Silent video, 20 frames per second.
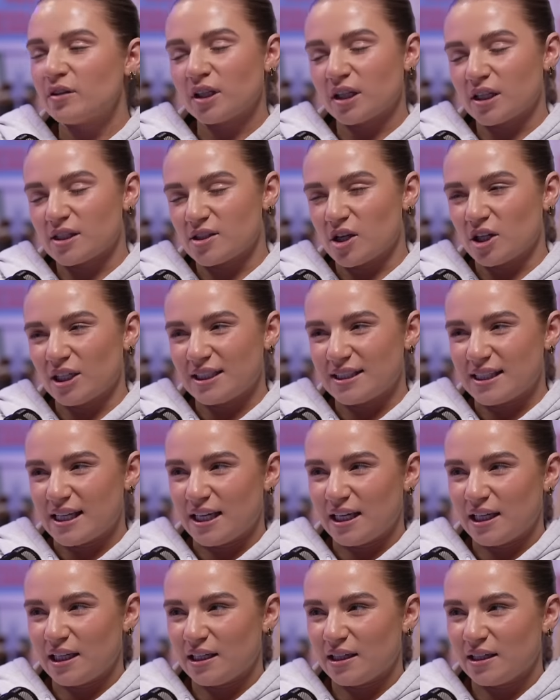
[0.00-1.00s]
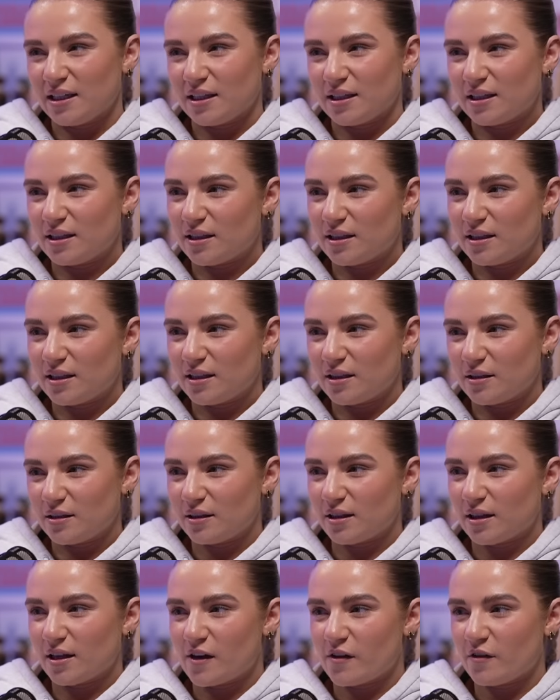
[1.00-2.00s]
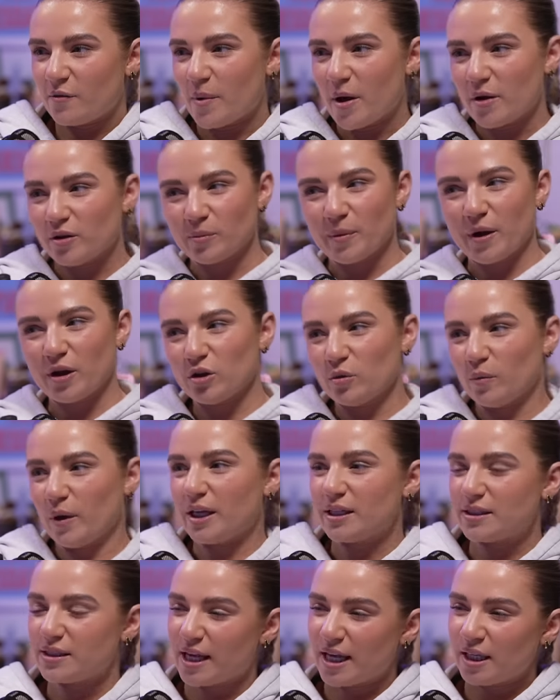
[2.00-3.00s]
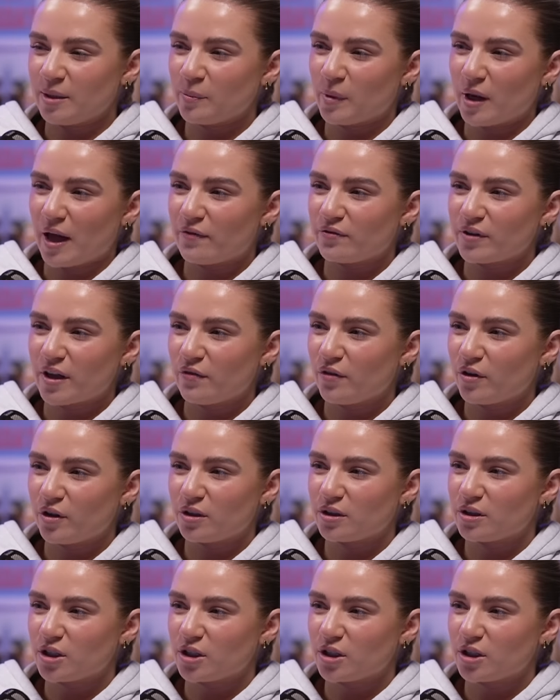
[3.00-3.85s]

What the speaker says: like a sunny day if I'm out and about in the West End, but I've never done...